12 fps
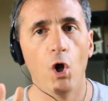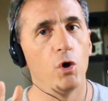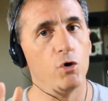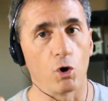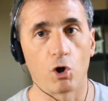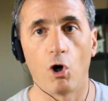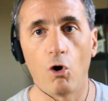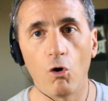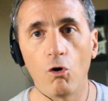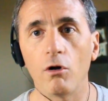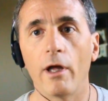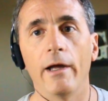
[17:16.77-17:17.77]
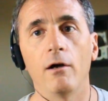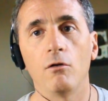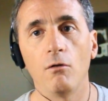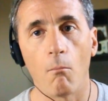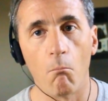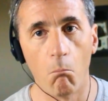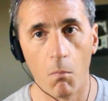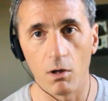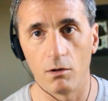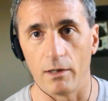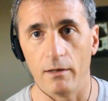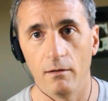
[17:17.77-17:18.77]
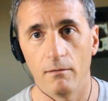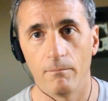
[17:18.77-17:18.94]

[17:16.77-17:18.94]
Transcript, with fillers: Nicole L. Mullen